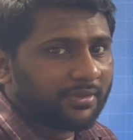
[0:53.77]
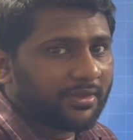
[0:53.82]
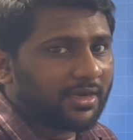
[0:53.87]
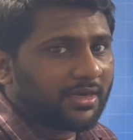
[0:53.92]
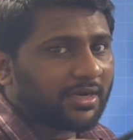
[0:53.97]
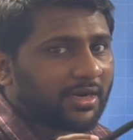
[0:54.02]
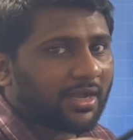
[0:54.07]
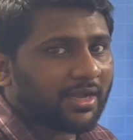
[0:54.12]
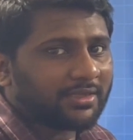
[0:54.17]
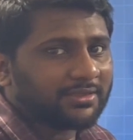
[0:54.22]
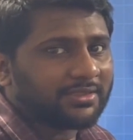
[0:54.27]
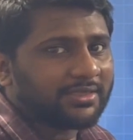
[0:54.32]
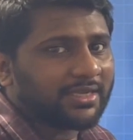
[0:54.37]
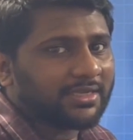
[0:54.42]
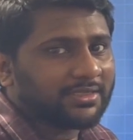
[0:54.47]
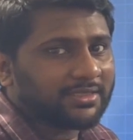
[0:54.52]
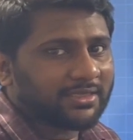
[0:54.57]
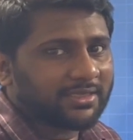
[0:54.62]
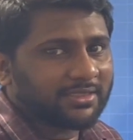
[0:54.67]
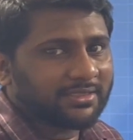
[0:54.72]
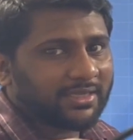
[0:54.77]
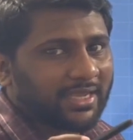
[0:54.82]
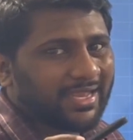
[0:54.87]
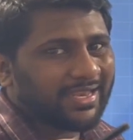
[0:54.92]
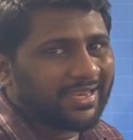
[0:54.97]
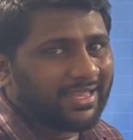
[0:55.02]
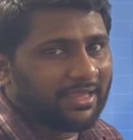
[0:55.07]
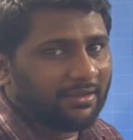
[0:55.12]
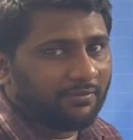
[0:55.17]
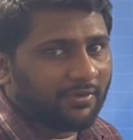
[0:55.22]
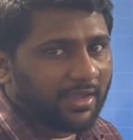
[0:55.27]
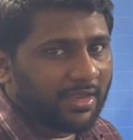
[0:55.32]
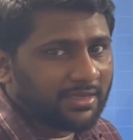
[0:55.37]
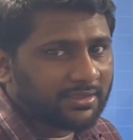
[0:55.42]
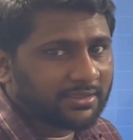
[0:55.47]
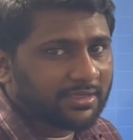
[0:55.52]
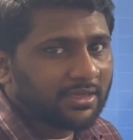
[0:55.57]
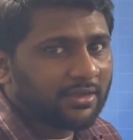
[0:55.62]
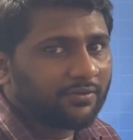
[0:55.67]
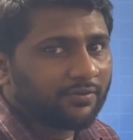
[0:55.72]
the transactions and
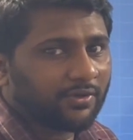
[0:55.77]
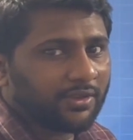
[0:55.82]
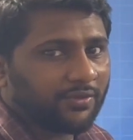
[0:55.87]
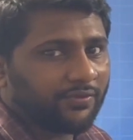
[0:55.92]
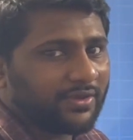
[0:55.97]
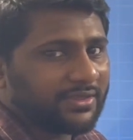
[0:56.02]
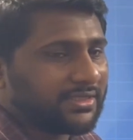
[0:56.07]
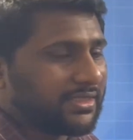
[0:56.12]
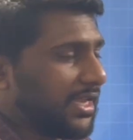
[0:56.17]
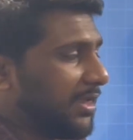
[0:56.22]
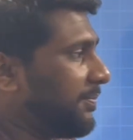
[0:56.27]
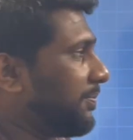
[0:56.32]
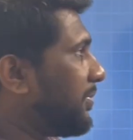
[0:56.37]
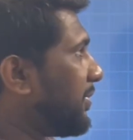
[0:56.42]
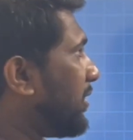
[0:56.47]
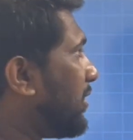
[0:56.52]
events for the first time.